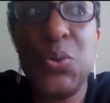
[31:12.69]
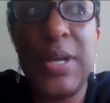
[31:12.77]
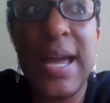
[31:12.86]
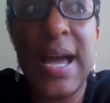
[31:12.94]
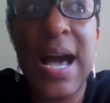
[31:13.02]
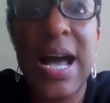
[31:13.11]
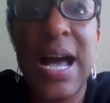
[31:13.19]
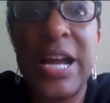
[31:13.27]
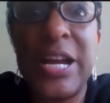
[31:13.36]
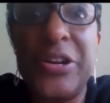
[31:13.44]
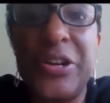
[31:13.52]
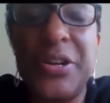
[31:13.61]
get
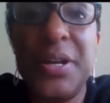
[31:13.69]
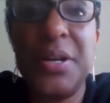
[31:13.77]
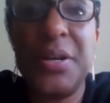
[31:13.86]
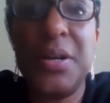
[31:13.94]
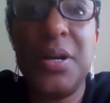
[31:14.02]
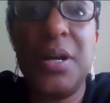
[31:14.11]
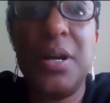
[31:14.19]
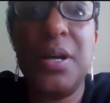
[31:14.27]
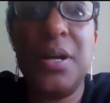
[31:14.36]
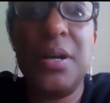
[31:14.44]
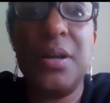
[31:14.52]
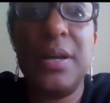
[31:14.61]
hired
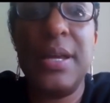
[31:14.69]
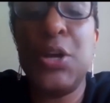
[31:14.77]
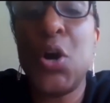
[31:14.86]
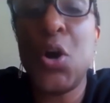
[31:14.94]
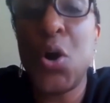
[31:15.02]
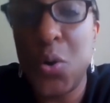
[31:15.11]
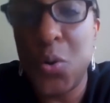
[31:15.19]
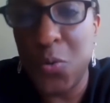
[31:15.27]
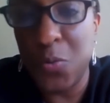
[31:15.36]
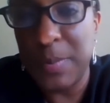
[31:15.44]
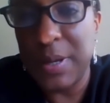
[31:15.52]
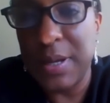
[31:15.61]
in a
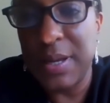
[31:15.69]
home